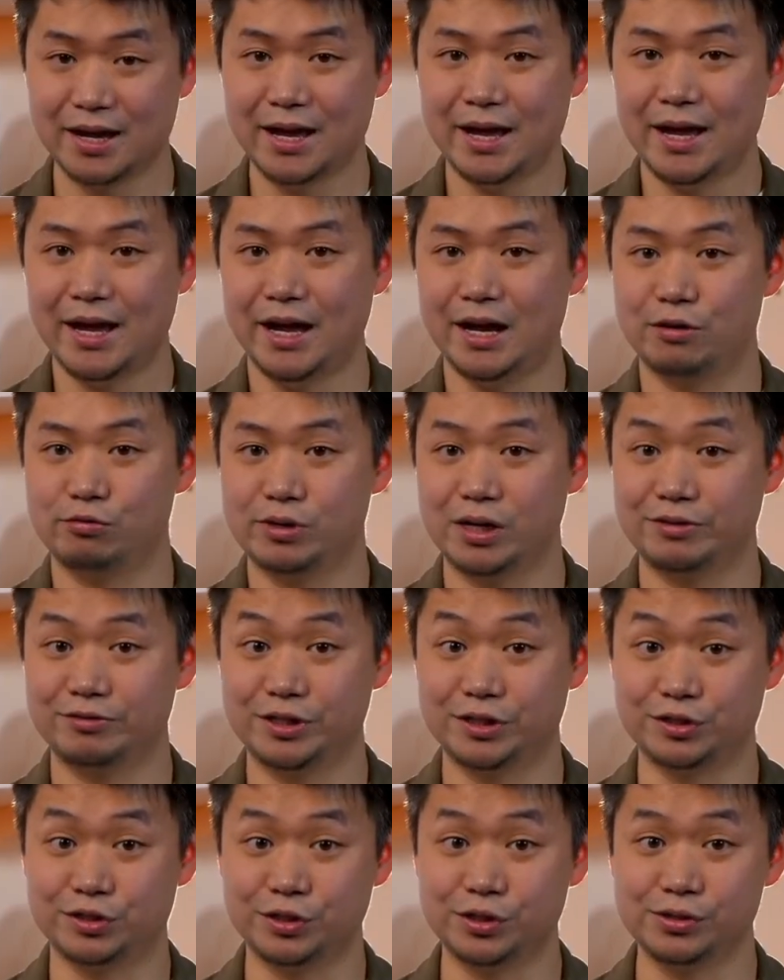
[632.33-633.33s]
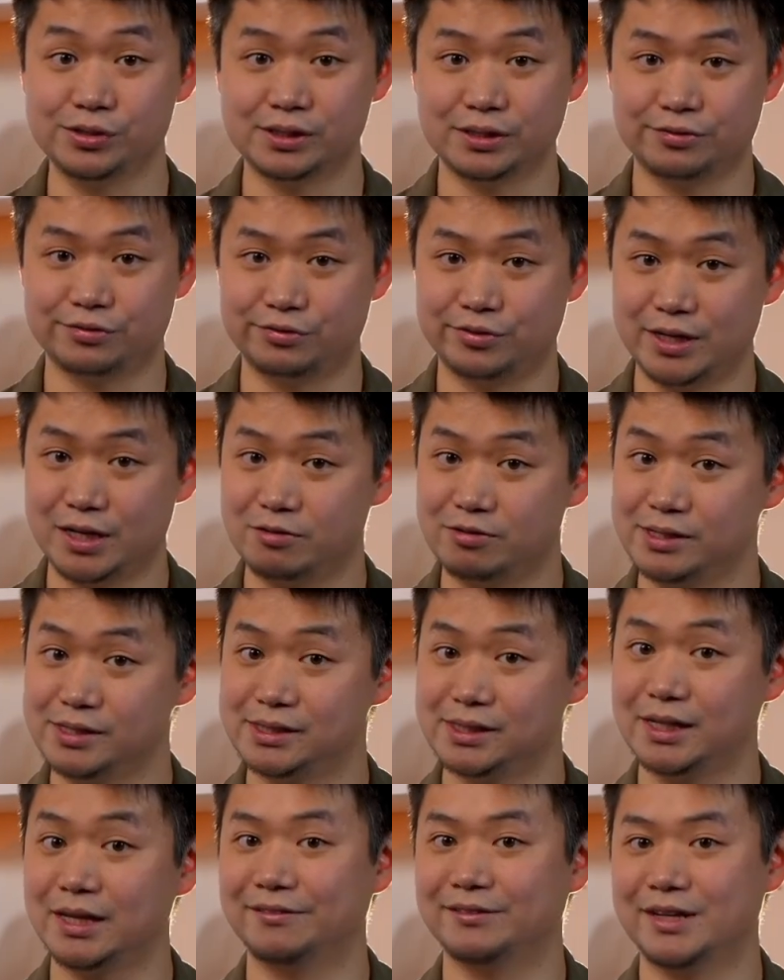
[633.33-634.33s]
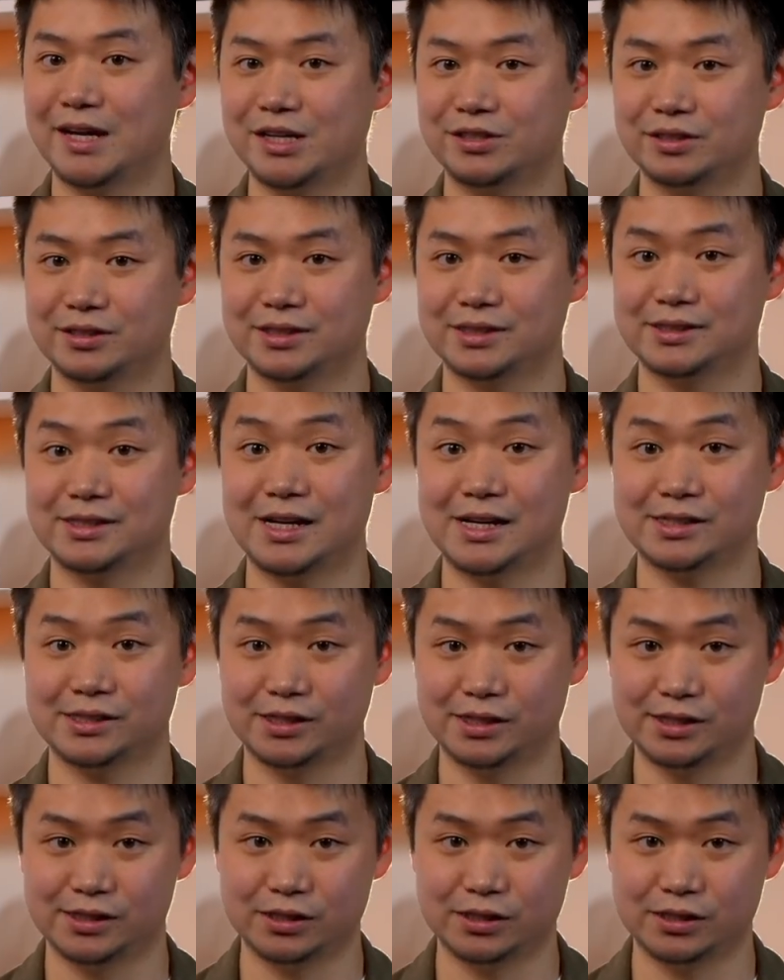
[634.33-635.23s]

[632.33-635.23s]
And we reduce the frequency of natural disasters